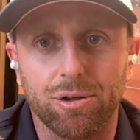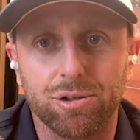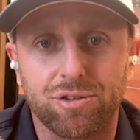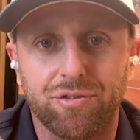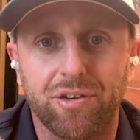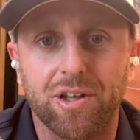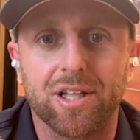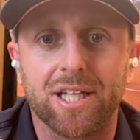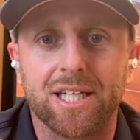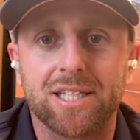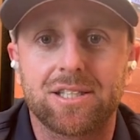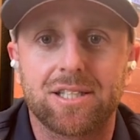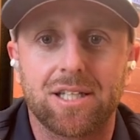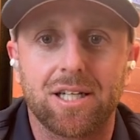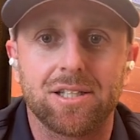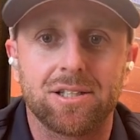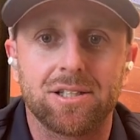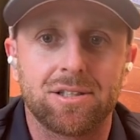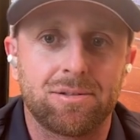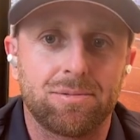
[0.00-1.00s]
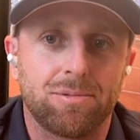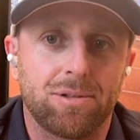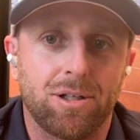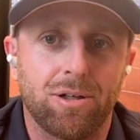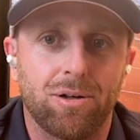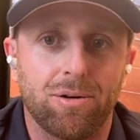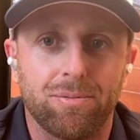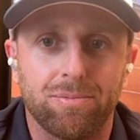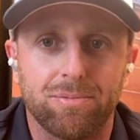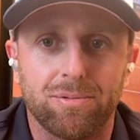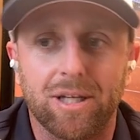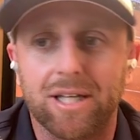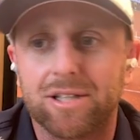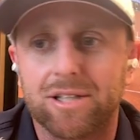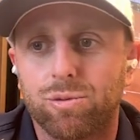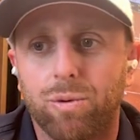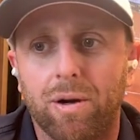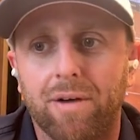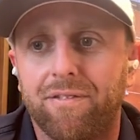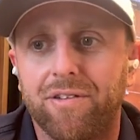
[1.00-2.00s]
those feelings, because, you know,
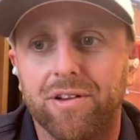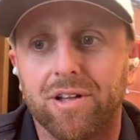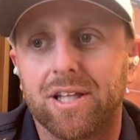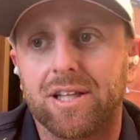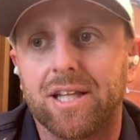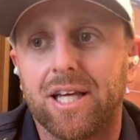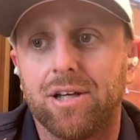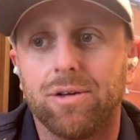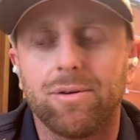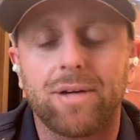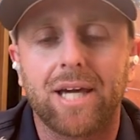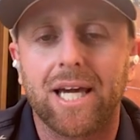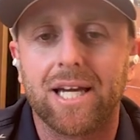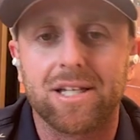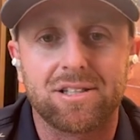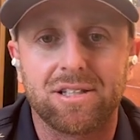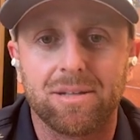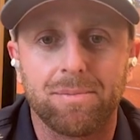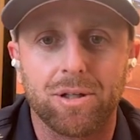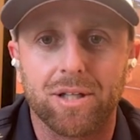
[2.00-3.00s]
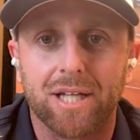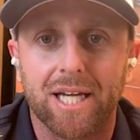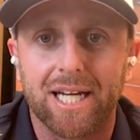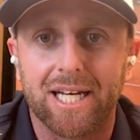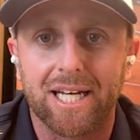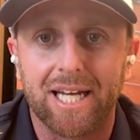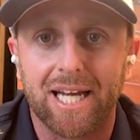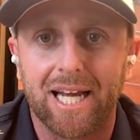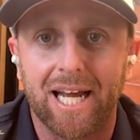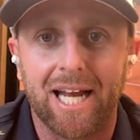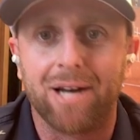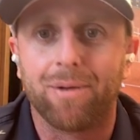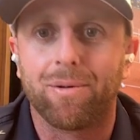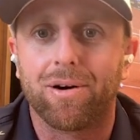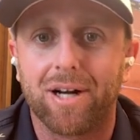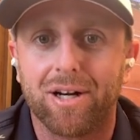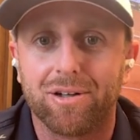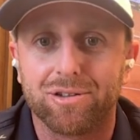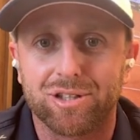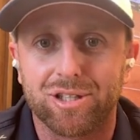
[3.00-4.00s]
that's one feeling that you can't simulate
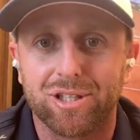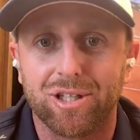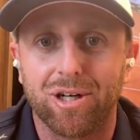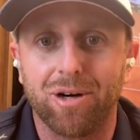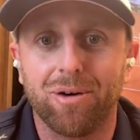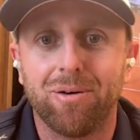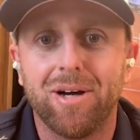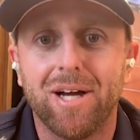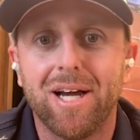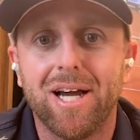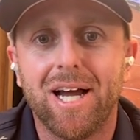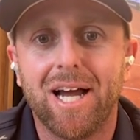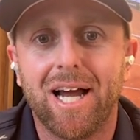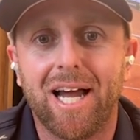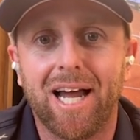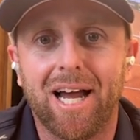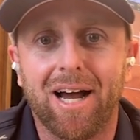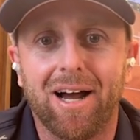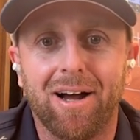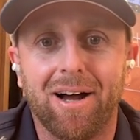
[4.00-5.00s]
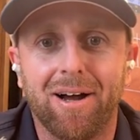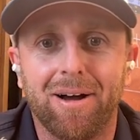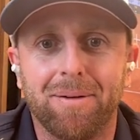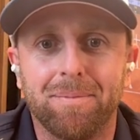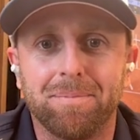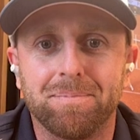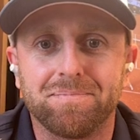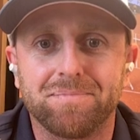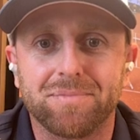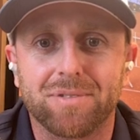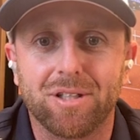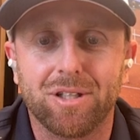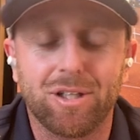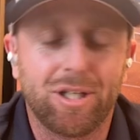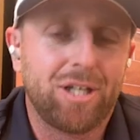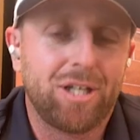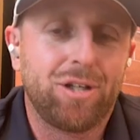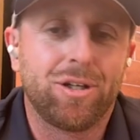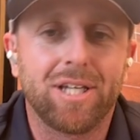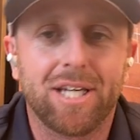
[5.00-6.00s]
anywhere else, you know?
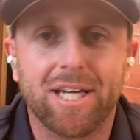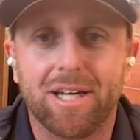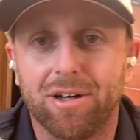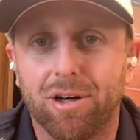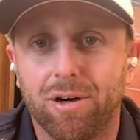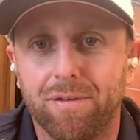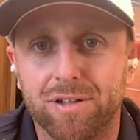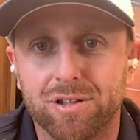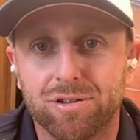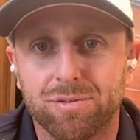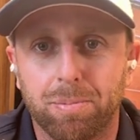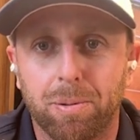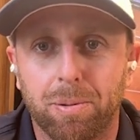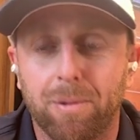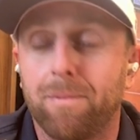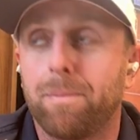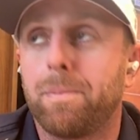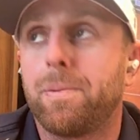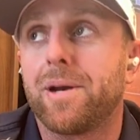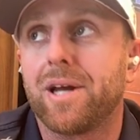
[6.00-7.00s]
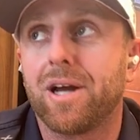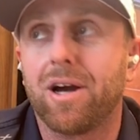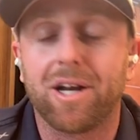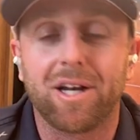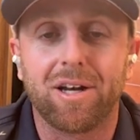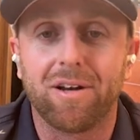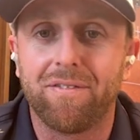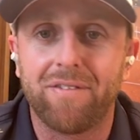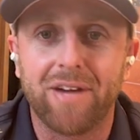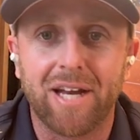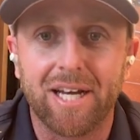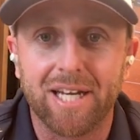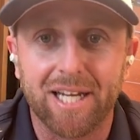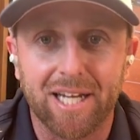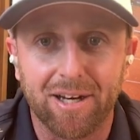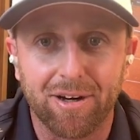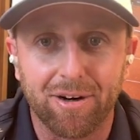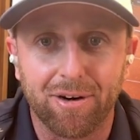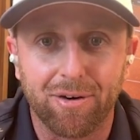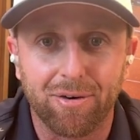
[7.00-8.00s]
You can get nervous for putting on an event
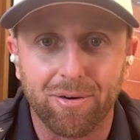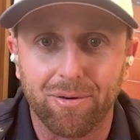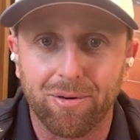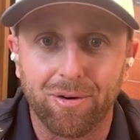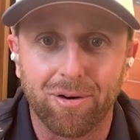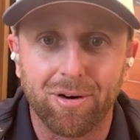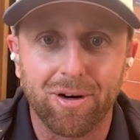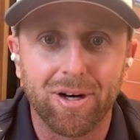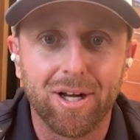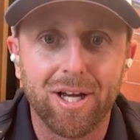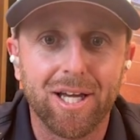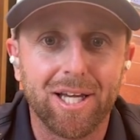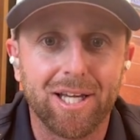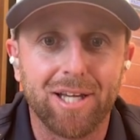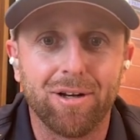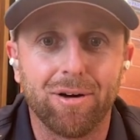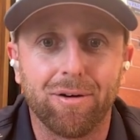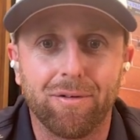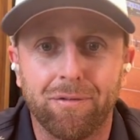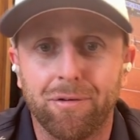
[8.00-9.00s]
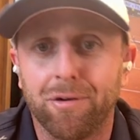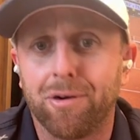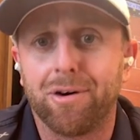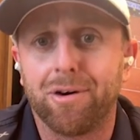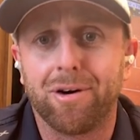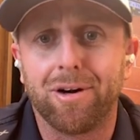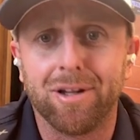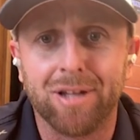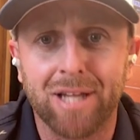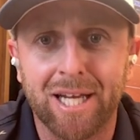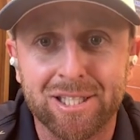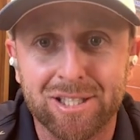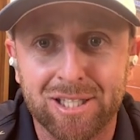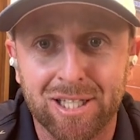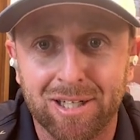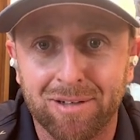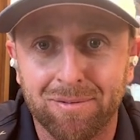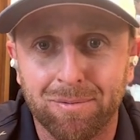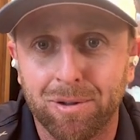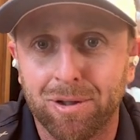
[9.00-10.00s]
here, or, you know, for a
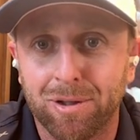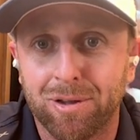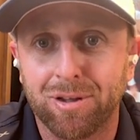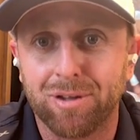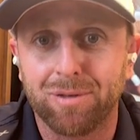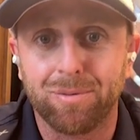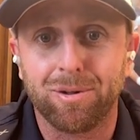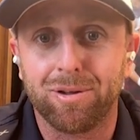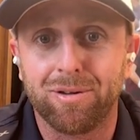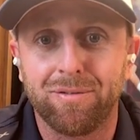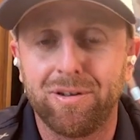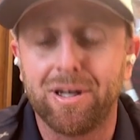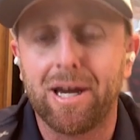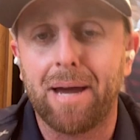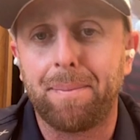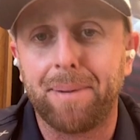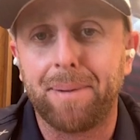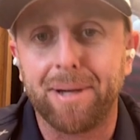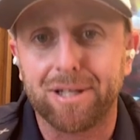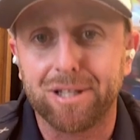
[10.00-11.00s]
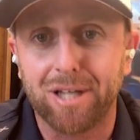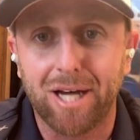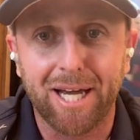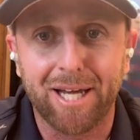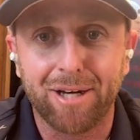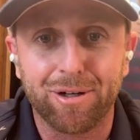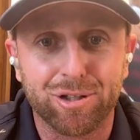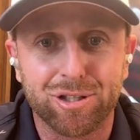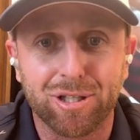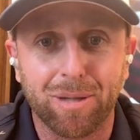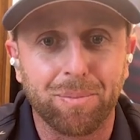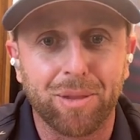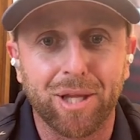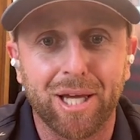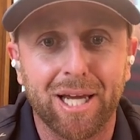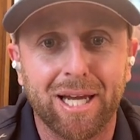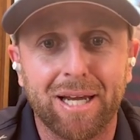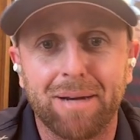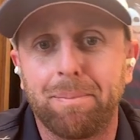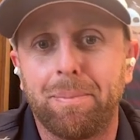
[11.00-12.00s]
lesson with a VIP client or
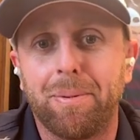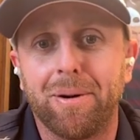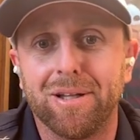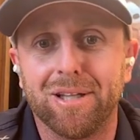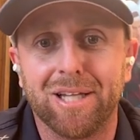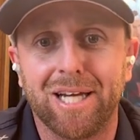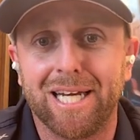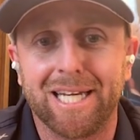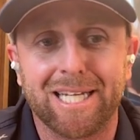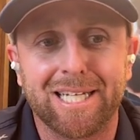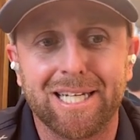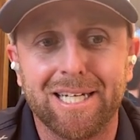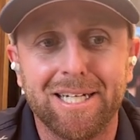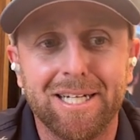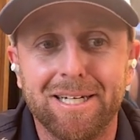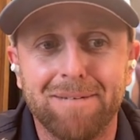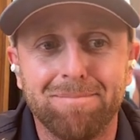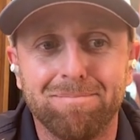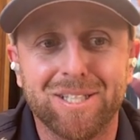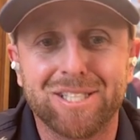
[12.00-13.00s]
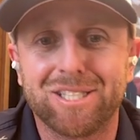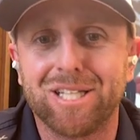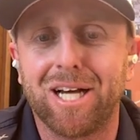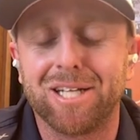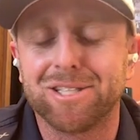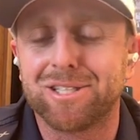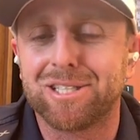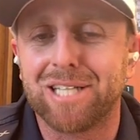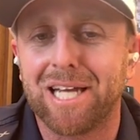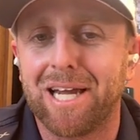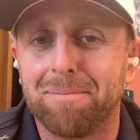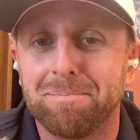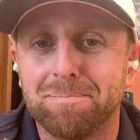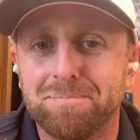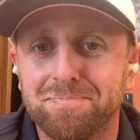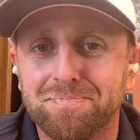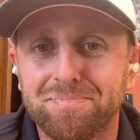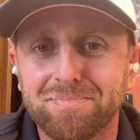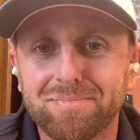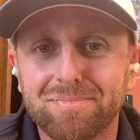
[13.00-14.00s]
something, but like it's not the same.